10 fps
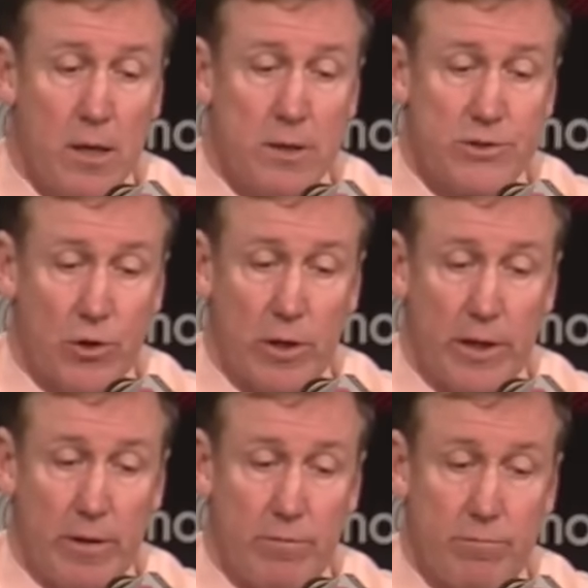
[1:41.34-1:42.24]

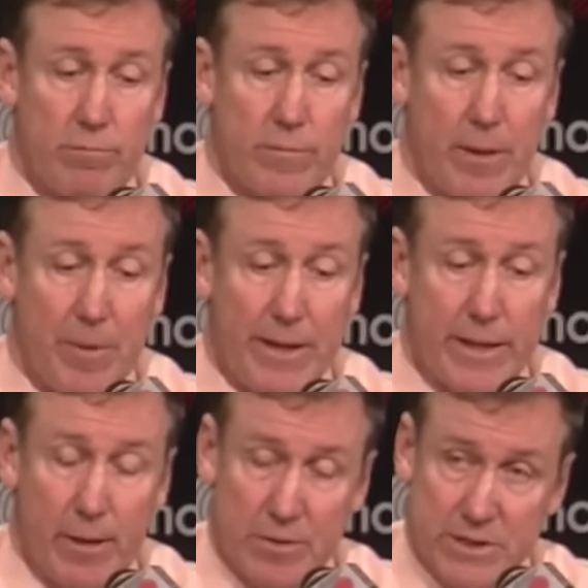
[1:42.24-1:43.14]
certainly they made
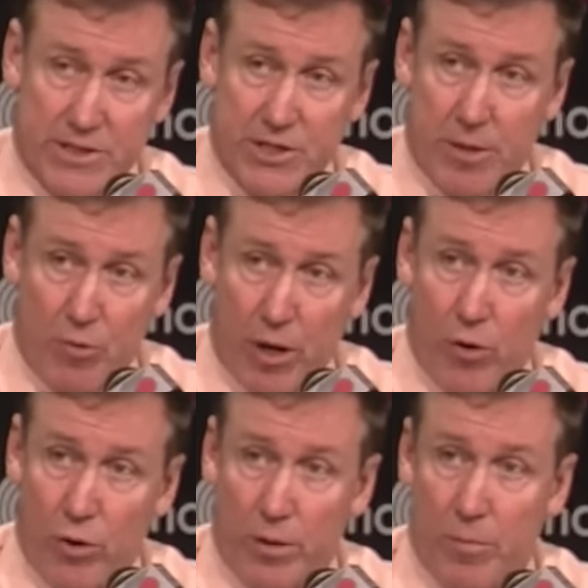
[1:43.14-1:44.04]
Damon CJ a
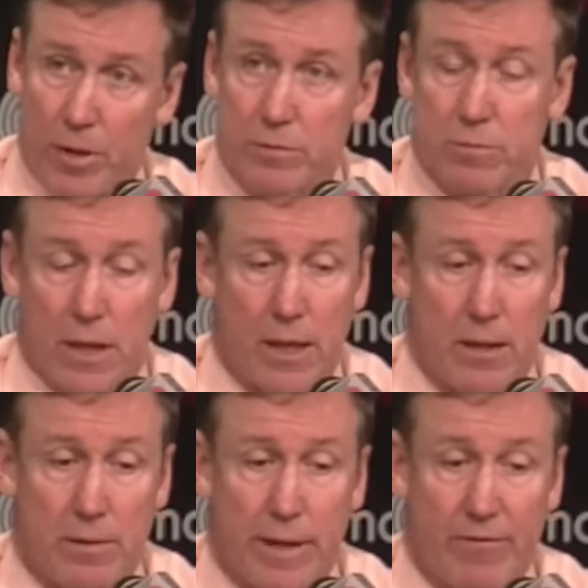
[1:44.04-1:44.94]
priority, but
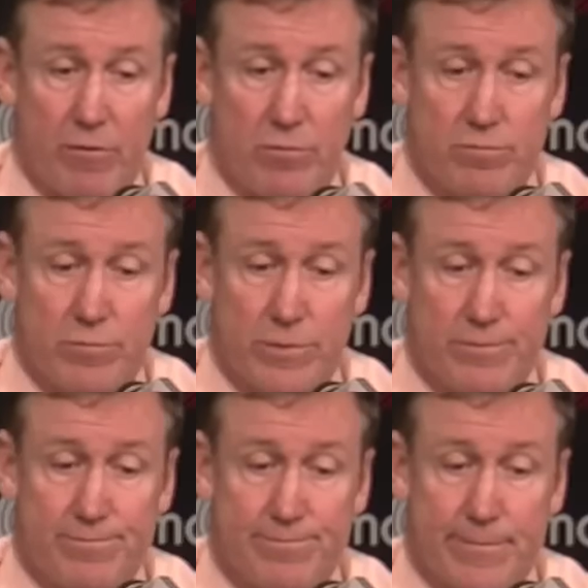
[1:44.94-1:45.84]
Evan
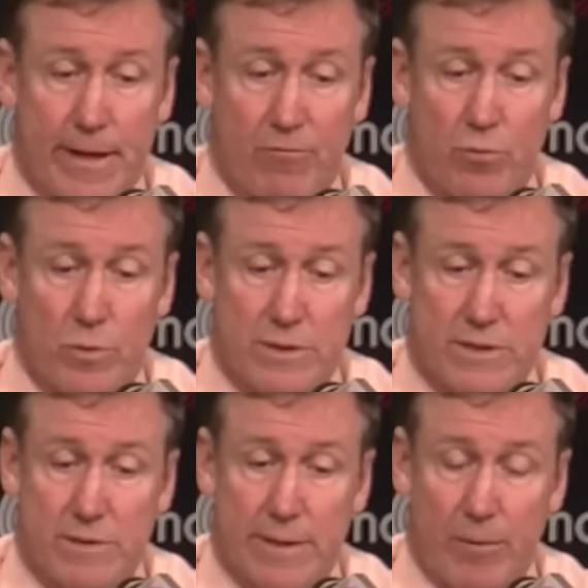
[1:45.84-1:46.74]

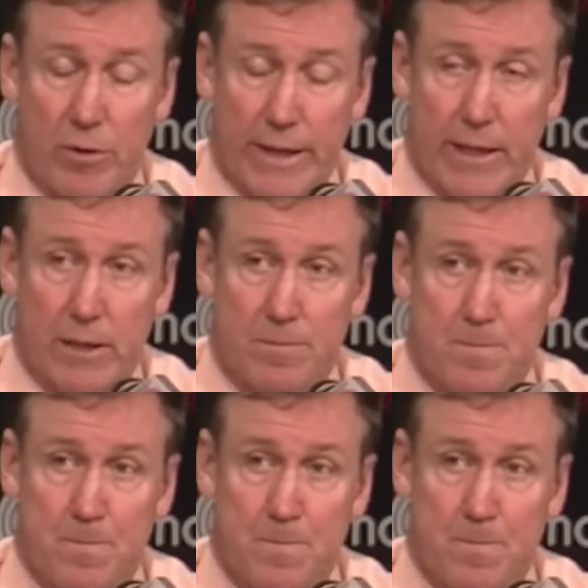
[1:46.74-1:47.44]
was able to get it.